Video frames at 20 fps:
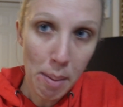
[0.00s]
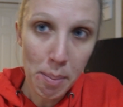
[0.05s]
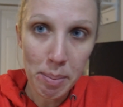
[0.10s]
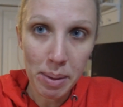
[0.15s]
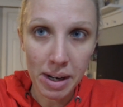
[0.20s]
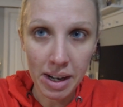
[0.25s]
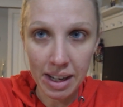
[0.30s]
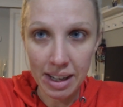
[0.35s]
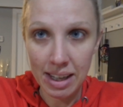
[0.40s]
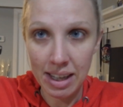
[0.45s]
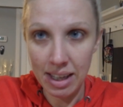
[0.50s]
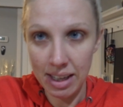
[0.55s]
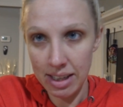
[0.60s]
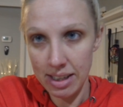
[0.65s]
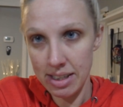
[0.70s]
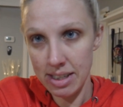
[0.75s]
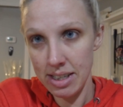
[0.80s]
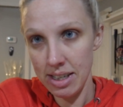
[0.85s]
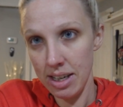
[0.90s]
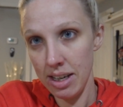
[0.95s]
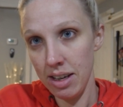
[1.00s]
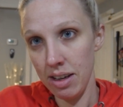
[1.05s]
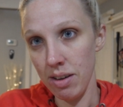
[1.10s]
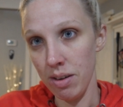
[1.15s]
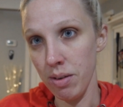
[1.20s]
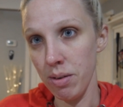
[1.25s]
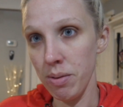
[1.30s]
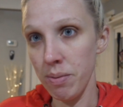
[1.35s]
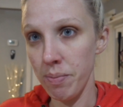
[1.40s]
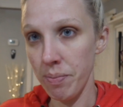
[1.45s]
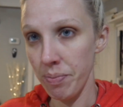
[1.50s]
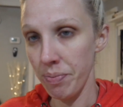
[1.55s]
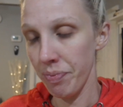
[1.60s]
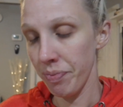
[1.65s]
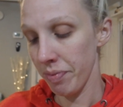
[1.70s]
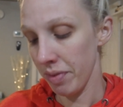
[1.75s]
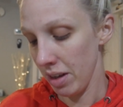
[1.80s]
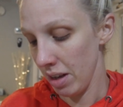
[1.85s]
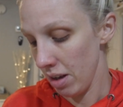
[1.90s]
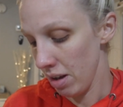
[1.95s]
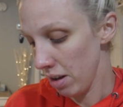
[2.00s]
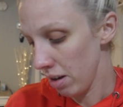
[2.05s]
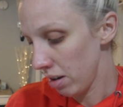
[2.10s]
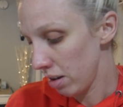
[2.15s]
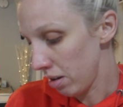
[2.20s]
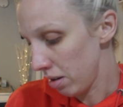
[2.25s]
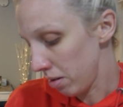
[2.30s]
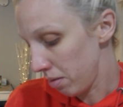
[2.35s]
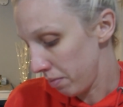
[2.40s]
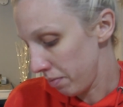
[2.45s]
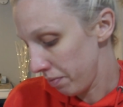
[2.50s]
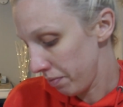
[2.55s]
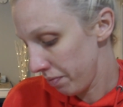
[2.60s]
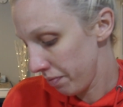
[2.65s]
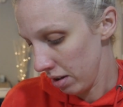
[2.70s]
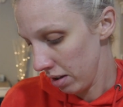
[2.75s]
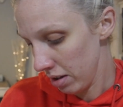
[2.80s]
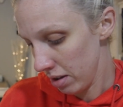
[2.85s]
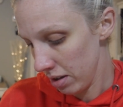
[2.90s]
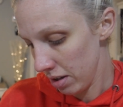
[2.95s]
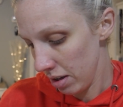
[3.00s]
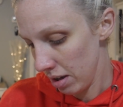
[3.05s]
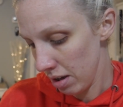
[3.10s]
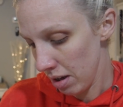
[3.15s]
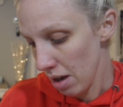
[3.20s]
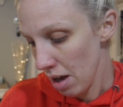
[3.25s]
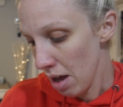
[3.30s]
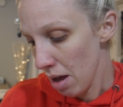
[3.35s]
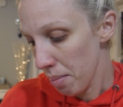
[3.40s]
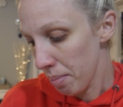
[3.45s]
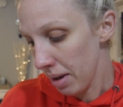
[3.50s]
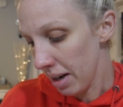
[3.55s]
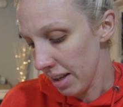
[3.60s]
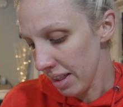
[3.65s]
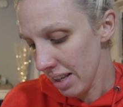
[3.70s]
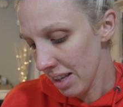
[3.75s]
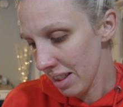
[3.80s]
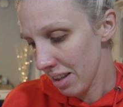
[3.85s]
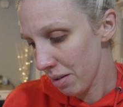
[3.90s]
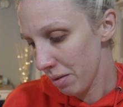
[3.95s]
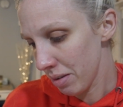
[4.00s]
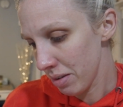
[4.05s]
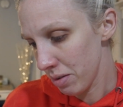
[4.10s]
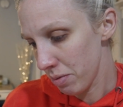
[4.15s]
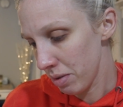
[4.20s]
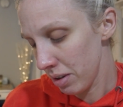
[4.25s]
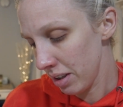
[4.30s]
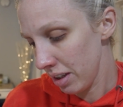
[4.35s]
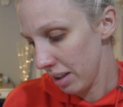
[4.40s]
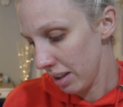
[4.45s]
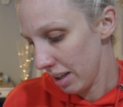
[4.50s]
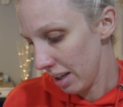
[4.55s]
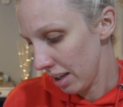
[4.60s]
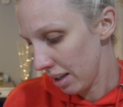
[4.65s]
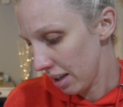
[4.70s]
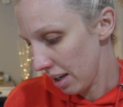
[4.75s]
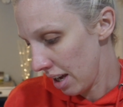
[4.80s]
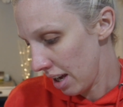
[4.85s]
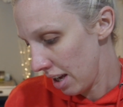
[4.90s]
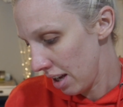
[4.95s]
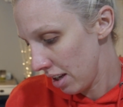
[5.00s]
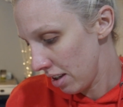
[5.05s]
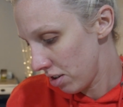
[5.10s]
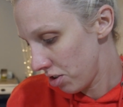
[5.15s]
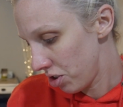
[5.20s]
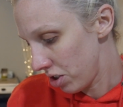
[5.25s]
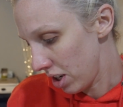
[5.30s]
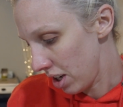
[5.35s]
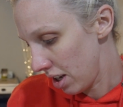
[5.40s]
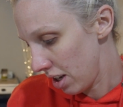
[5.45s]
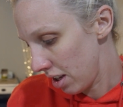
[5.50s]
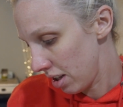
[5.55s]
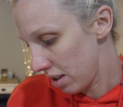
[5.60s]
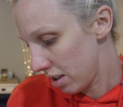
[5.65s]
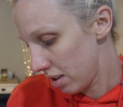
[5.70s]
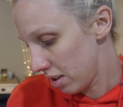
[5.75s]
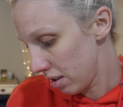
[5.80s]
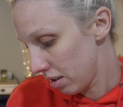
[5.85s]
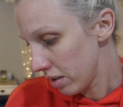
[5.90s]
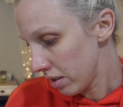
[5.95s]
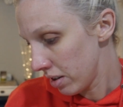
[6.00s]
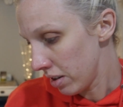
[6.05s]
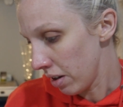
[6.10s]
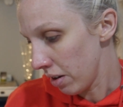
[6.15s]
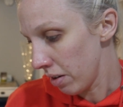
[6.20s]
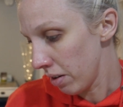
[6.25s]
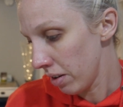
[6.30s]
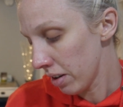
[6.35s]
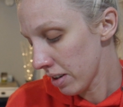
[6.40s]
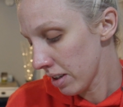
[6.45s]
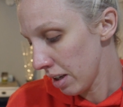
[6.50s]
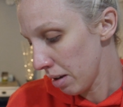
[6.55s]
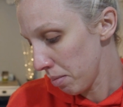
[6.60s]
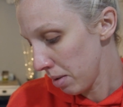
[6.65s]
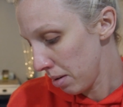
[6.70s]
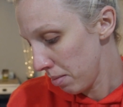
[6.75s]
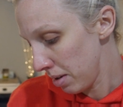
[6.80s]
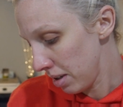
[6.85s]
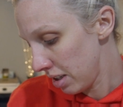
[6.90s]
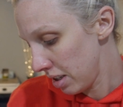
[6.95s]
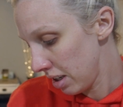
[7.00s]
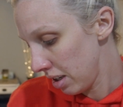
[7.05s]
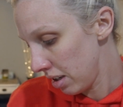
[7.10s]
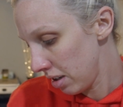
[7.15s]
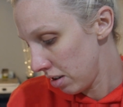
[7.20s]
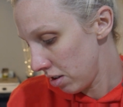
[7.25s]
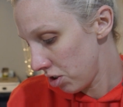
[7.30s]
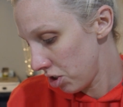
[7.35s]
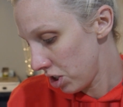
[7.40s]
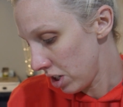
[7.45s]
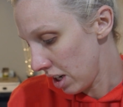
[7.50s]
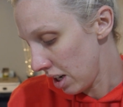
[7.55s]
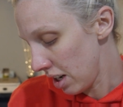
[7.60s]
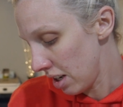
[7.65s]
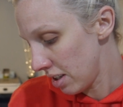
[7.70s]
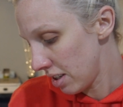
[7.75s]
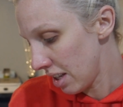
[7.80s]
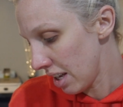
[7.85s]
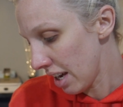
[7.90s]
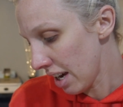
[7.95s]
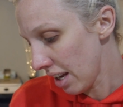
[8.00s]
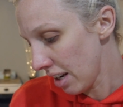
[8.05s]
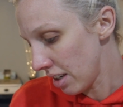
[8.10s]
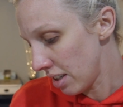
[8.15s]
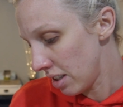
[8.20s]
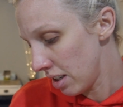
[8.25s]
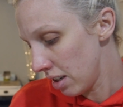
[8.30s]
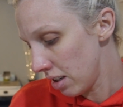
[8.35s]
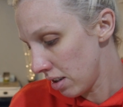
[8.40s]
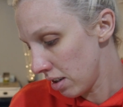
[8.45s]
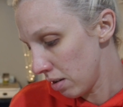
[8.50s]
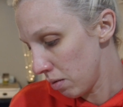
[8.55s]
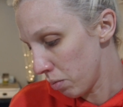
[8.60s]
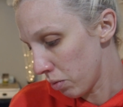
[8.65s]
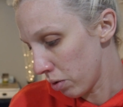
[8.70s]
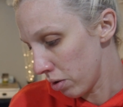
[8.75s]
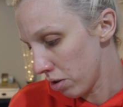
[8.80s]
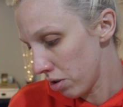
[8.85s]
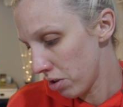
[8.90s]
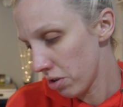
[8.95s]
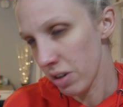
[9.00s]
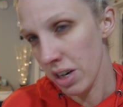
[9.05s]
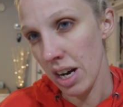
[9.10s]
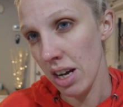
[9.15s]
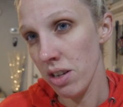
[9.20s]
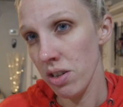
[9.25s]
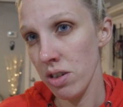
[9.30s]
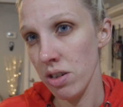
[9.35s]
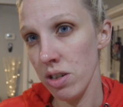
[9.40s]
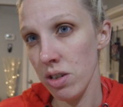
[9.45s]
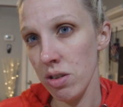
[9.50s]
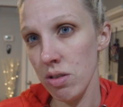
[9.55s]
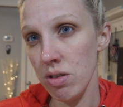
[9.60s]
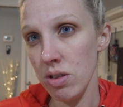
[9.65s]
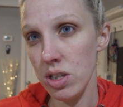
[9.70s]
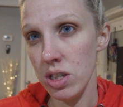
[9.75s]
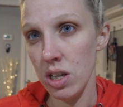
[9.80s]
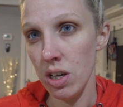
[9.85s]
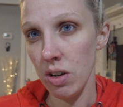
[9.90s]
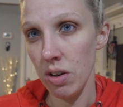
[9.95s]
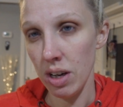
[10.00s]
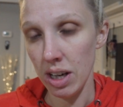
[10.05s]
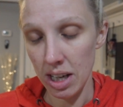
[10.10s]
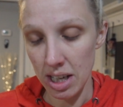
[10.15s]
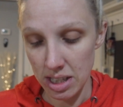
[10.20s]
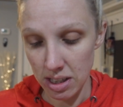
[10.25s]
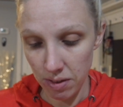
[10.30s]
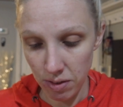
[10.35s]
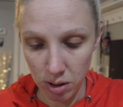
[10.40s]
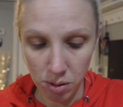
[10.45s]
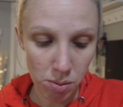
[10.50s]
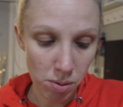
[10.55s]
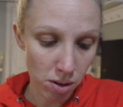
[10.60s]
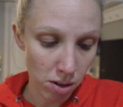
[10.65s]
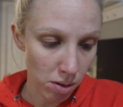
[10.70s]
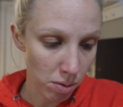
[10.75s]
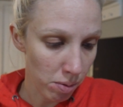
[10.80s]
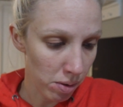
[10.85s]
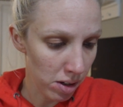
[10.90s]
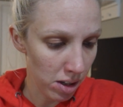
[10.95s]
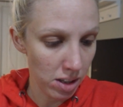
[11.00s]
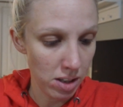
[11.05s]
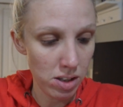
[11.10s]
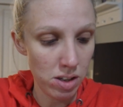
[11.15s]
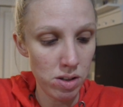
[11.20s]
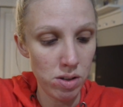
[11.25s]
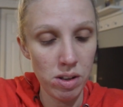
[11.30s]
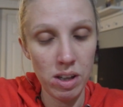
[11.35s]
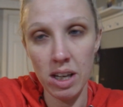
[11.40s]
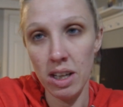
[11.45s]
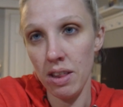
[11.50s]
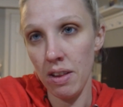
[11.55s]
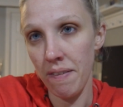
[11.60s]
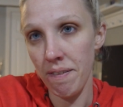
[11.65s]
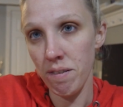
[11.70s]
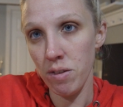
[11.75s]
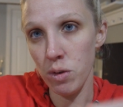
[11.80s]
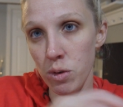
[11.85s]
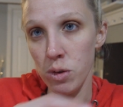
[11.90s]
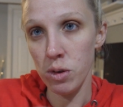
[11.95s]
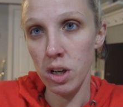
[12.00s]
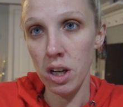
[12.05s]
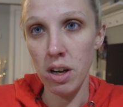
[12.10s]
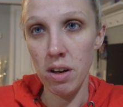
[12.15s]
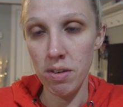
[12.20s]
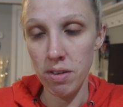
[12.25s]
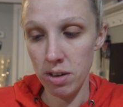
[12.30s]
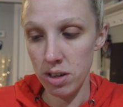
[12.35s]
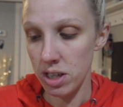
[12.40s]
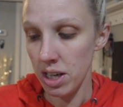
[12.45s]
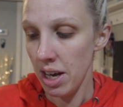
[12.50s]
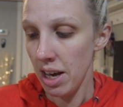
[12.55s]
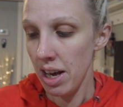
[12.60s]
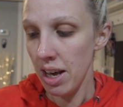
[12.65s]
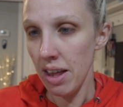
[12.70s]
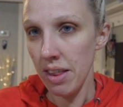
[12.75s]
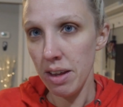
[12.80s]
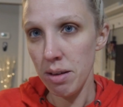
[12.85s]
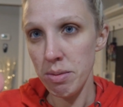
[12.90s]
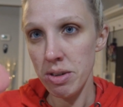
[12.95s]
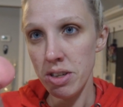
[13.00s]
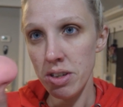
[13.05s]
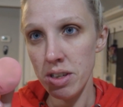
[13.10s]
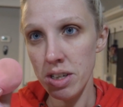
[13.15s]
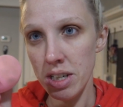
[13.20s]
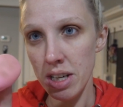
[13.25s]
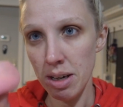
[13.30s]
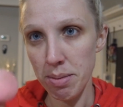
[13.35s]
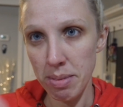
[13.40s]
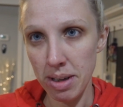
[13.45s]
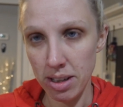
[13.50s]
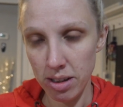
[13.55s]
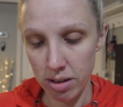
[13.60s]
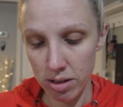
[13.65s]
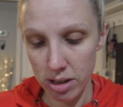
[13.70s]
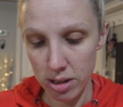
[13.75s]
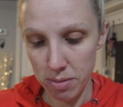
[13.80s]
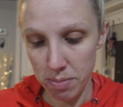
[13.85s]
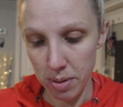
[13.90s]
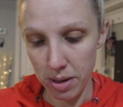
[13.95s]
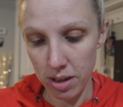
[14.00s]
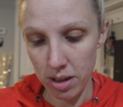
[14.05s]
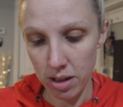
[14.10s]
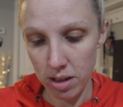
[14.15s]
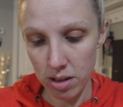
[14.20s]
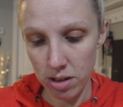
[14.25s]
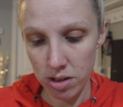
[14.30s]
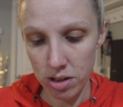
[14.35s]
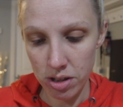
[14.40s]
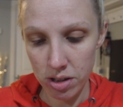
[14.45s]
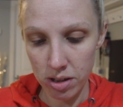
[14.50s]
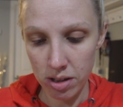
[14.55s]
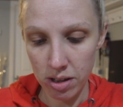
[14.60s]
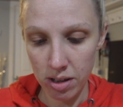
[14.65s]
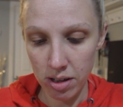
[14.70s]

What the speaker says: but I can't tell. Let's see. But I think there was really like 8 shades. So it looks like maybe 10 shades. They had a tinted moisturizer too, so I guess if you weren't wanting to do like the full coverage. And then I'm just going to take my little sponge,